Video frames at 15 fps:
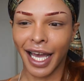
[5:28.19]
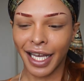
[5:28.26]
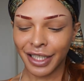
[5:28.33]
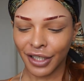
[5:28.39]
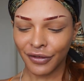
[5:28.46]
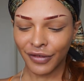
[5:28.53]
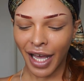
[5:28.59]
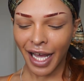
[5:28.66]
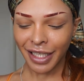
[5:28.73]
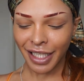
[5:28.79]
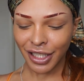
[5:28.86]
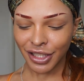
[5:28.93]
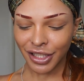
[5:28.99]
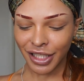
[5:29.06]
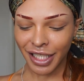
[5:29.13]
Like the fact
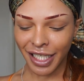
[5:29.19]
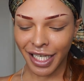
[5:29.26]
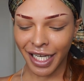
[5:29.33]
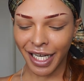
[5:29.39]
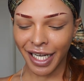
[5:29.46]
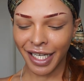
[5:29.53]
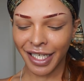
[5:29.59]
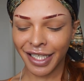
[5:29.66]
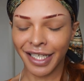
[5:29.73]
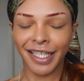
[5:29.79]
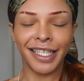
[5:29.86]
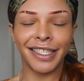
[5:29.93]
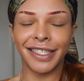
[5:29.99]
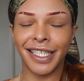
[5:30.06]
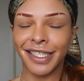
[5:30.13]
that she
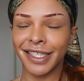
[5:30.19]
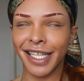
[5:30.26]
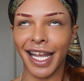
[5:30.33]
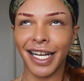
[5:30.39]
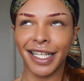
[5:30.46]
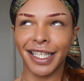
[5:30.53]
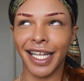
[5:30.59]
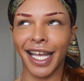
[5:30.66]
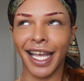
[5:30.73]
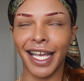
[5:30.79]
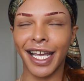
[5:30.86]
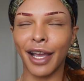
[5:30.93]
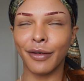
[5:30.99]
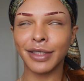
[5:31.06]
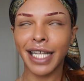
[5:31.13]
didn't say
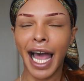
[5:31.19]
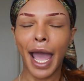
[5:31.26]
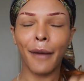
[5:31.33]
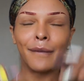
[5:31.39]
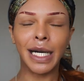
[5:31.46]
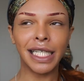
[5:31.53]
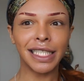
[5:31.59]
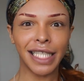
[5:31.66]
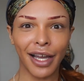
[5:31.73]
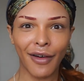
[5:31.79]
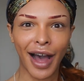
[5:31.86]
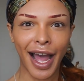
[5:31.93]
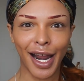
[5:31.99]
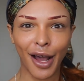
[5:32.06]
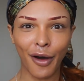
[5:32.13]
anything. It was like busted
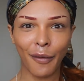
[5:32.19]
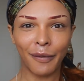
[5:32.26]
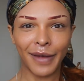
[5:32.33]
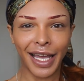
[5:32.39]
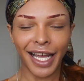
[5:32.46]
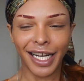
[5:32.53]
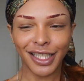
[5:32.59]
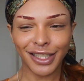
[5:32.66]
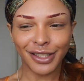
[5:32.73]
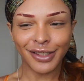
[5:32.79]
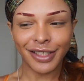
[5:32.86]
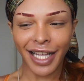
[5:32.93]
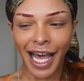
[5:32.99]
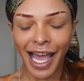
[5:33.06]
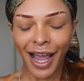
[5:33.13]
wide open and she
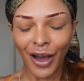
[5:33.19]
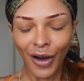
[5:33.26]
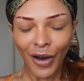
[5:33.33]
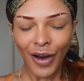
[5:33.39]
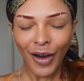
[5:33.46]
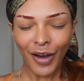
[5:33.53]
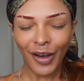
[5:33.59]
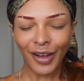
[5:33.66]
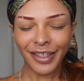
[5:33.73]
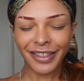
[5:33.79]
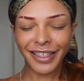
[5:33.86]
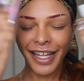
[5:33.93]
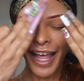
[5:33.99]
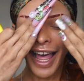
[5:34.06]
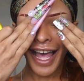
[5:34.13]
was like, ooh,
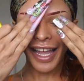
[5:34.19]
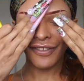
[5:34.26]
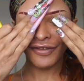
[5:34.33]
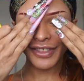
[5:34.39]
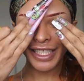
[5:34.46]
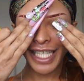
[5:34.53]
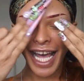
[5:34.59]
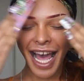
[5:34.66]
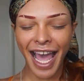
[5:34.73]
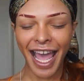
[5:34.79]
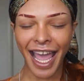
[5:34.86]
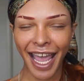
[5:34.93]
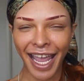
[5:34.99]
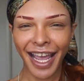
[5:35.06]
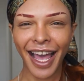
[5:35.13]
I'm
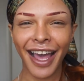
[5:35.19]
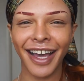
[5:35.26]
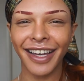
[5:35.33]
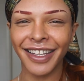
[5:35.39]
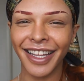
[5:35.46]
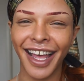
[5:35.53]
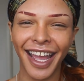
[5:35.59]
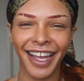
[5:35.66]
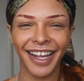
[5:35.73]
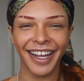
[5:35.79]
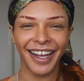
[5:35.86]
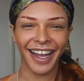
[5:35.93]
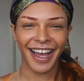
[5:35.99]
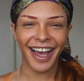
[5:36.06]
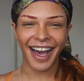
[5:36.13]
shy. I'm
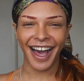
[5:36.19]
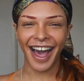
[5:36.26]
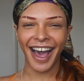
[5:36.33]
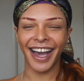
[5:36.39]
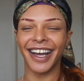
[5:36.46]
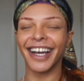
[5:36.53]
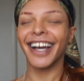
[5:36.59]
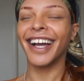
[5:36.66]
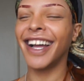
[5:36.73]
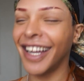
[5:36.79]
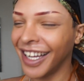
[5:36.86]
like, girl.